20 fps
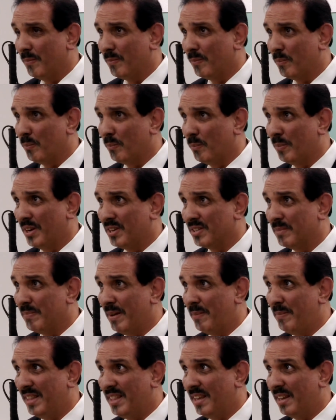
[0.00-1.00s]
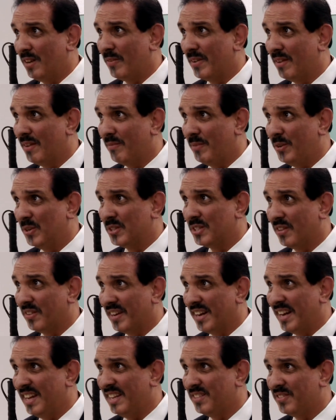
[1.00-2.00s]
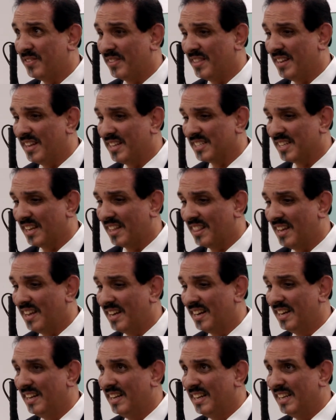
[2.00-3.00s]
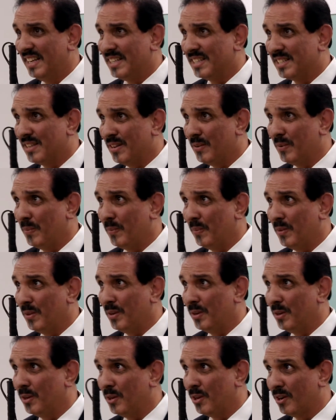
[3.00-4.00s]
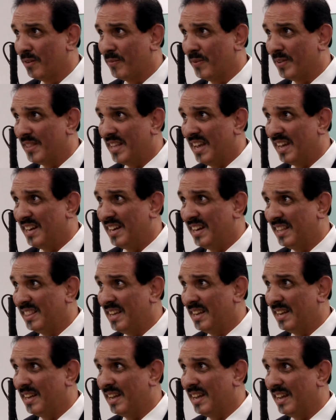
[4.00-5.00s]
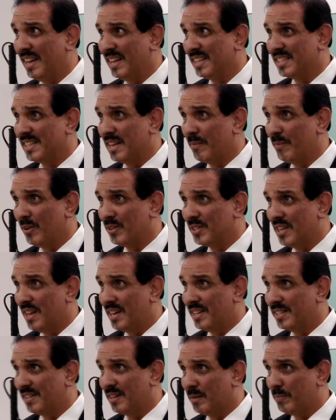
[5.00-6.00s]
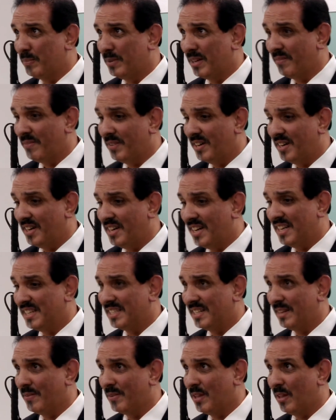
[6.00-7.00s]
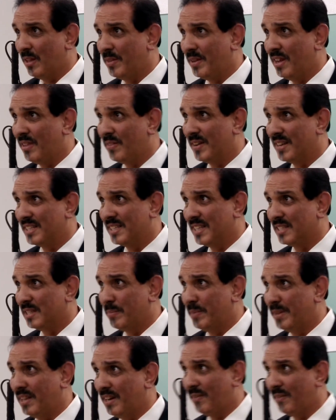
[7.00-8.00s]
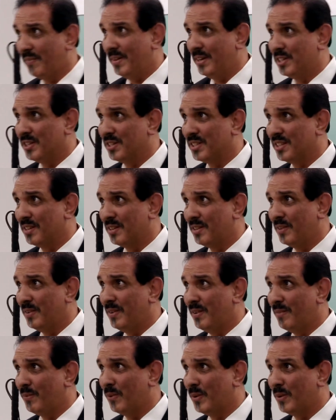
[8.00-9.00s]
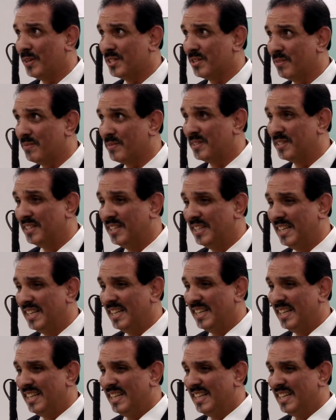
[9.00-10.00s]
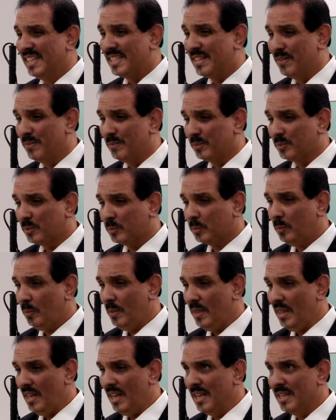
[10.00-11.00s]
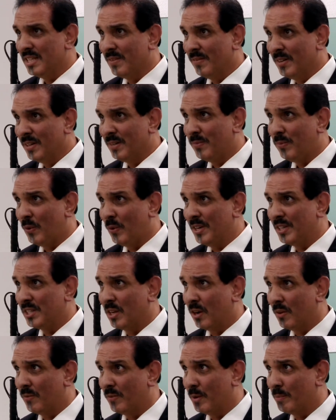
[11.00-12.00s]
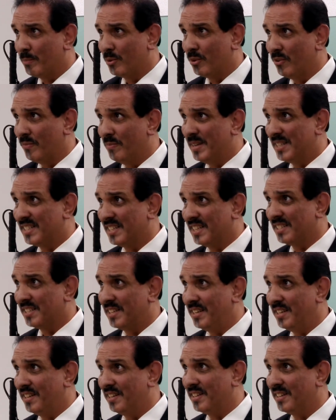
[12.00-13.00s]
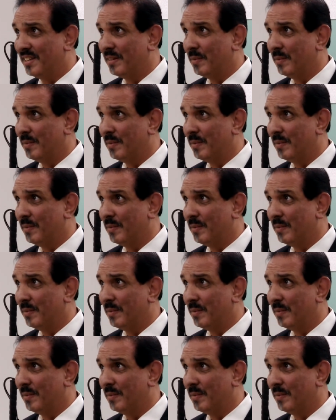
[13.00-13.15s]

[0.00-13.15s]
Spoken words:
because maybe they don't have use of their hands or things like that. So look for that, and I think as time goes on, it's going to play very nicely with all the other accessibility features, including VoiceOver. So as far as VoiceOver improvements this year,